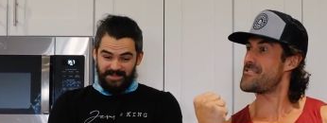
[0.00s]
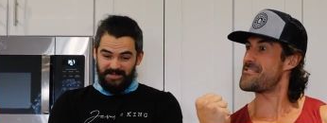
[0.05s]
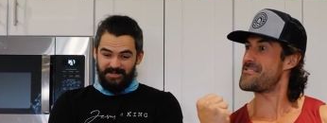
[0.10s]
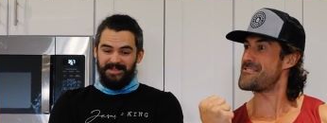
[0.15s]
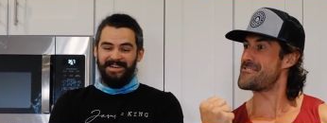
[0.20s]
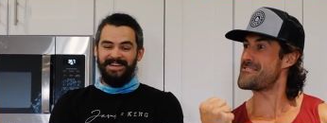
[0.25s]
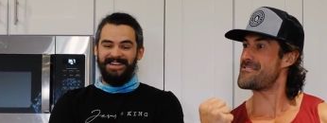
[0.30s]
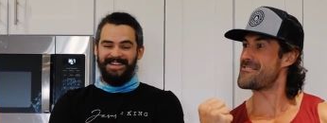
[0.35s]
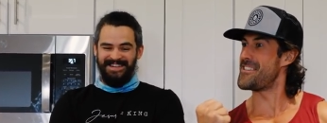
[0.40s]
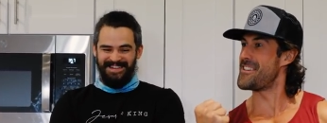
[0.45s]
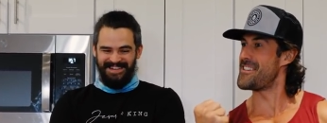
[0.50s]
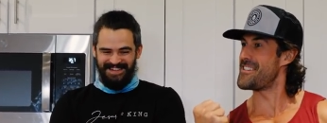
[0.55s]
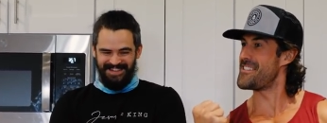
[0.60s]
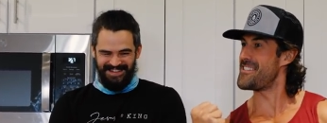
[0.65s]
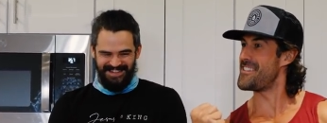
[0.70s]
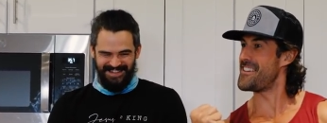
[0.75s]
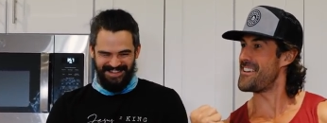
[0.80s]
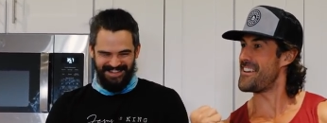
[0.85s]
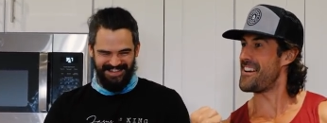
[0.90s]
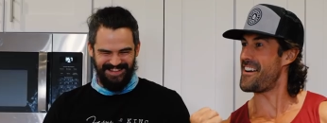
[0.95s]
Speaker 1: that
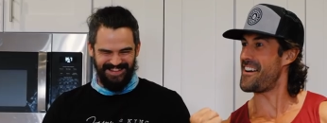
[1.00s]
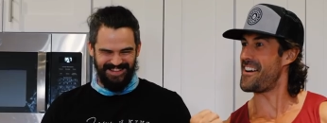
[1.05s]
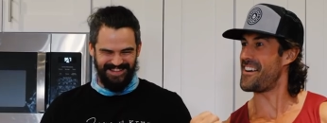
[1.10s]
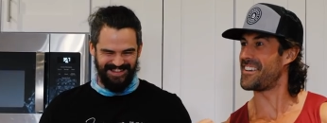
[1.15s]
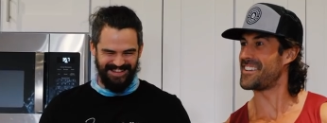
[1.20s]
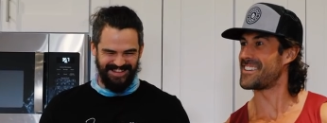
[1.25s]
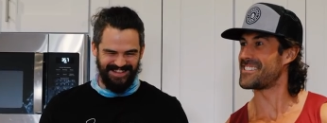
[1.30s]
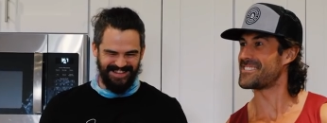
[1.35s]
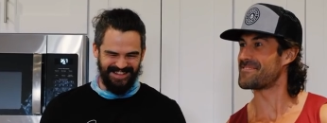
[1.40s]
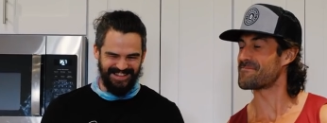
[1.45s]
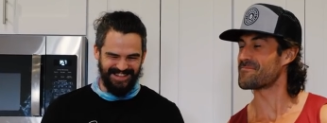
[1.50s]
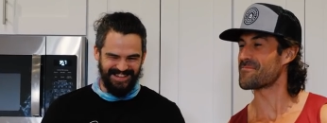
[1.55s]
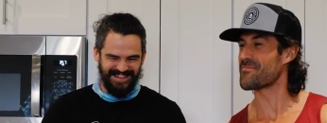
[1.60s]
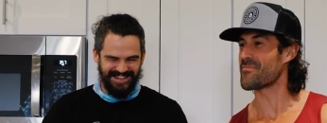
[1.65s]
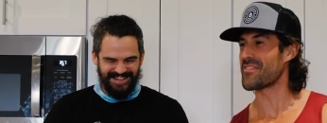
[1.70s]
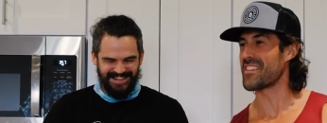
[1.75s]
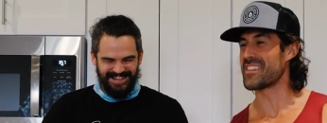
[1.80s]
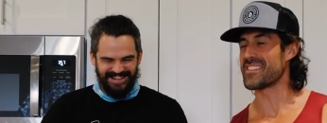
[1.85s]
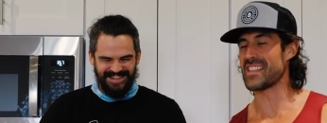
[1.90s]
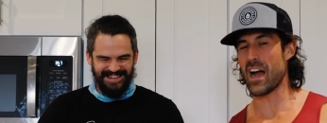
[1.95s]

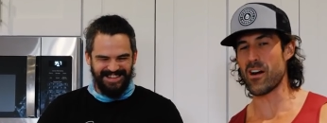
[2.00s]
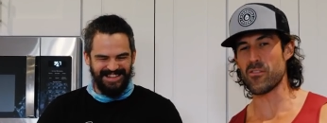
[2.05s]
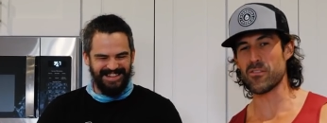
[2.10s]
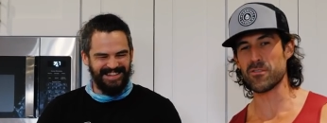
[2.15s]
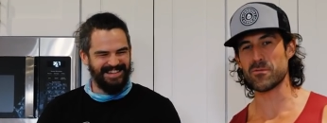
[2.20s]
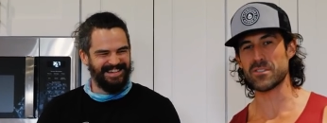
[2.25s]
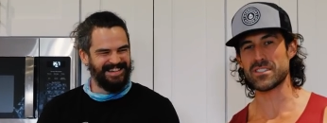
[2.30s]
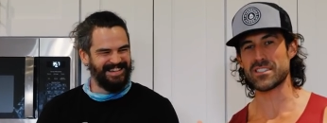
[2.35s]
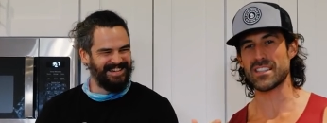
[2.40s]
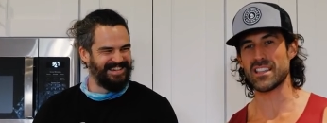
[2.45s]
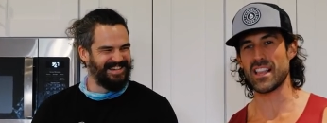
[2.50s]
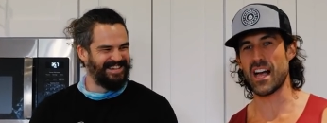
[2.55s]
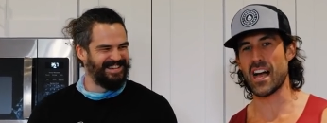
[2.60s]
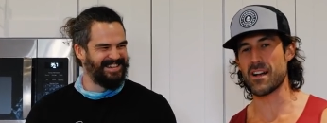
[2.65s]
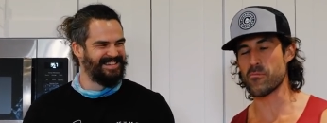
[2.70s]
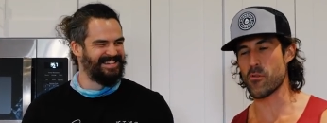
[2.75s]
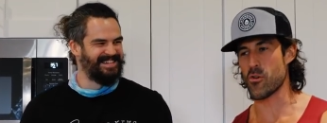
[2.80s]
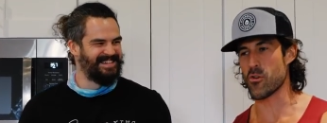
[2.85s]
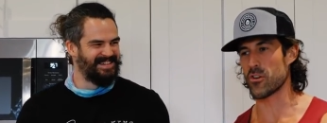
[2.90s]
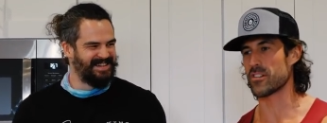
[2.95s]
one was a lot
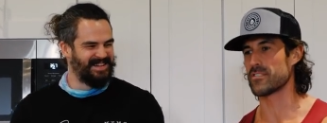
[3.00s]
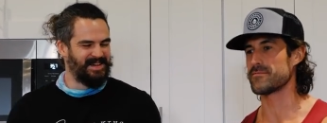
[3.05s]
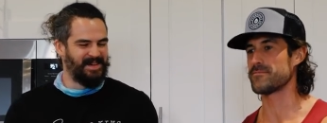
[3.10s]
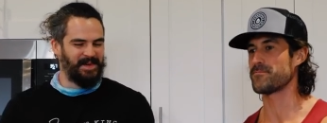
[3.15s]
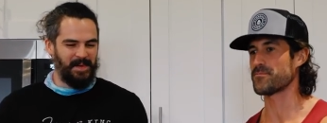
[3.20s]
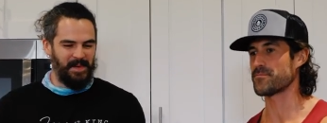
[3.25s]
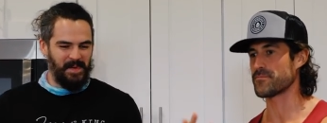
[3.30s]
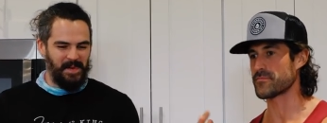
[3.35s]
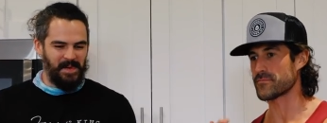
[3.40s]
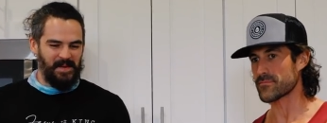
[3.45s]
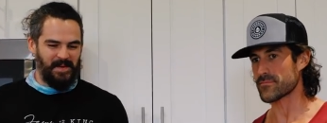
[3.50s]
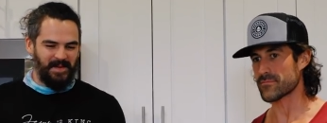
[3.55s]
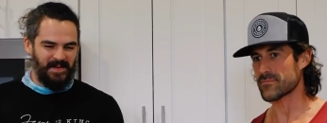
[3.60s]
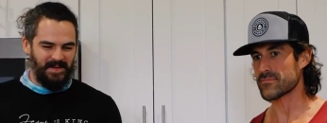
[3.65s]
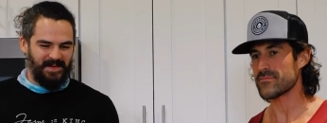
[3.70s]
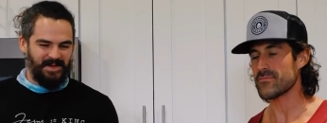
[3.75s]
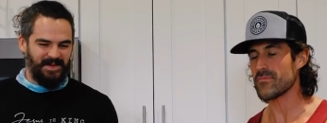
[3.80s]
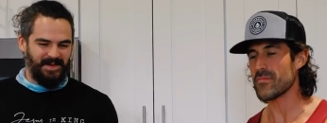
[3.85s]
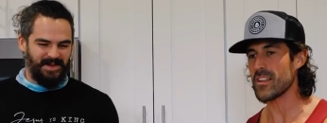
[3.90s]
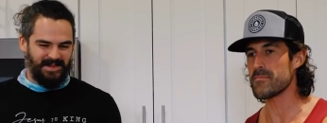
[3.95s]
more
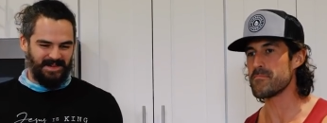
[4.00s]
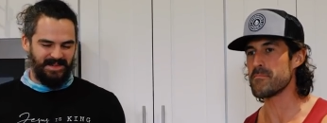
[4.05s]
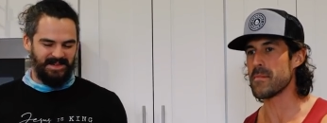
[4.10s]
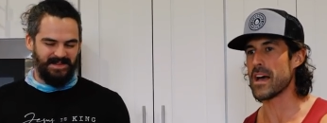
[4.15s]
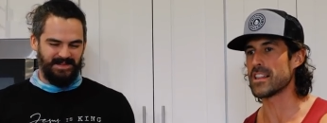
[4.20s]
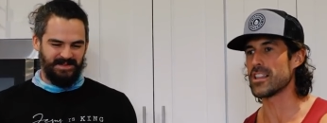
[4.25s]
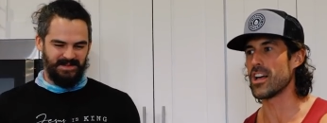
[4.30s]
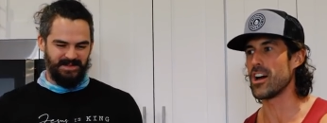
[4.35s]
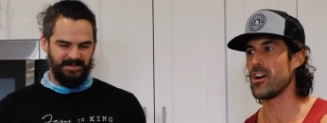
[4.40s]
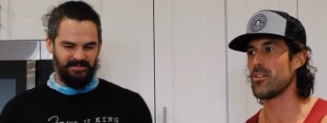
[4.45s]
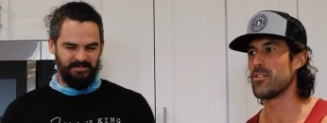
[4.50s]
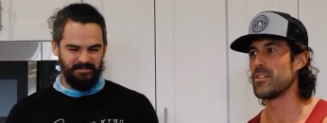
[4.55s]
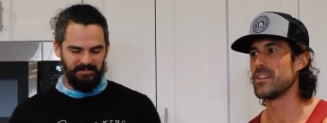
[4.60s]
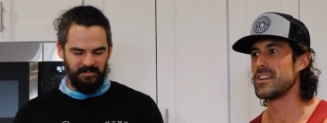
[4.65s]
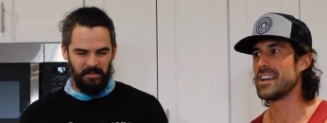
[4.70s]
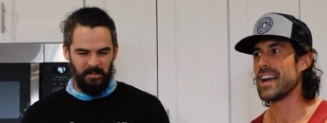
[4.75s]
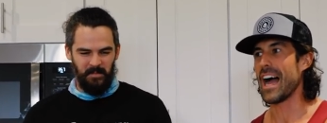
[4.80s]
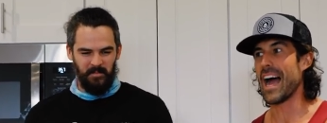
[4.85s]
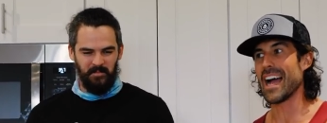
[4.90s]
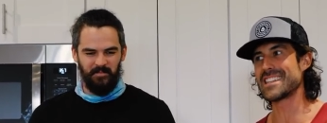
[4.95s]
mellow.
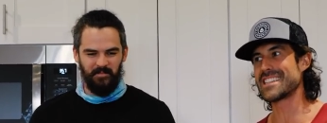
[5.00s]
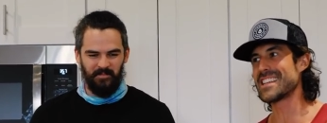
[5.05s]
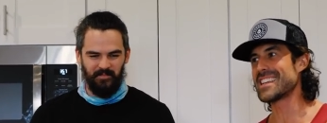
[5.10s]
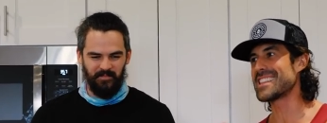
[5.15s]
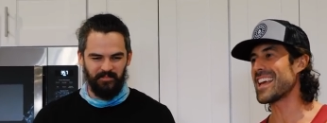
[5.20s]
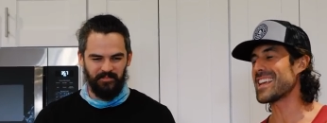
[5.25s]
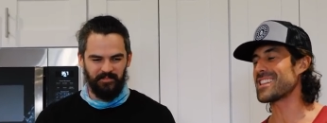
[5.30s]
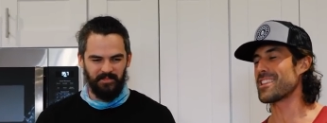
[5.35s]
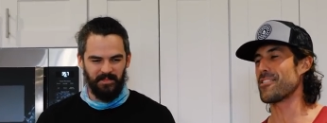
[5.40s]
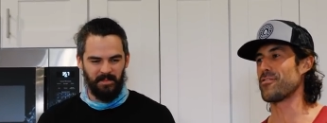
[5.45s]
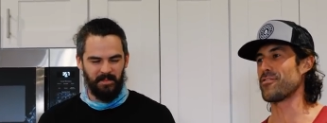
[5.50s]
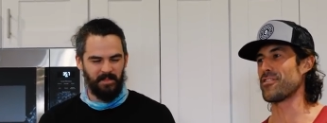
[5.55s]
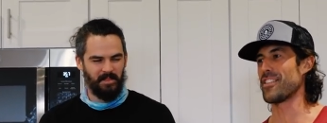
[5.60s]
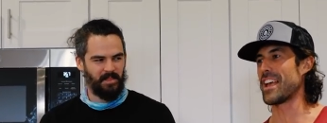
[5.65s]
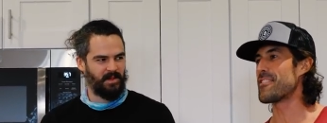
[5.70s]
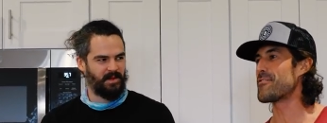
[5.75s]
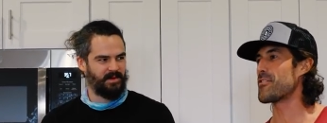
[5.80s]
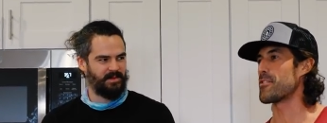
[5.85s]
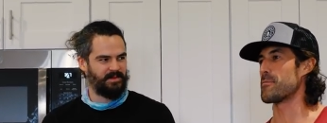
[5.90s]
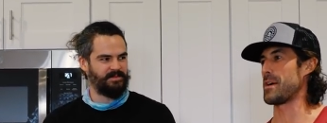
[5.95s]
Mm, I did like the
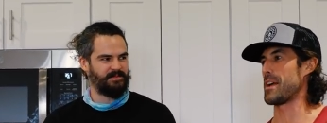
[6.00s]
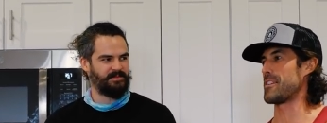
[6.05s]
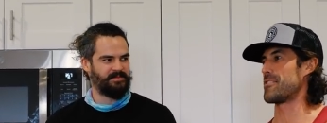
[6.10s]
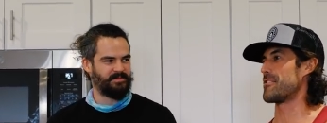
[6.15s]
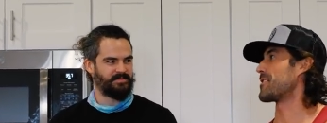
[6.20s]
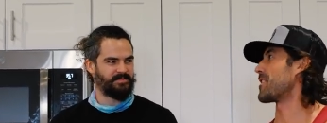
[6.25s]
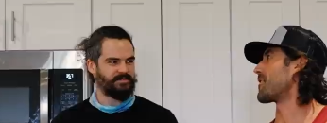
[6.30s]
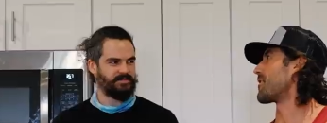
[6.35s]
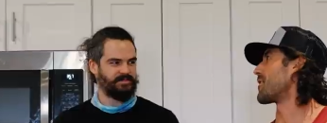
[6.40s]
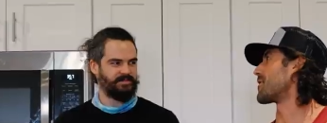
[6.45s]
flavor better the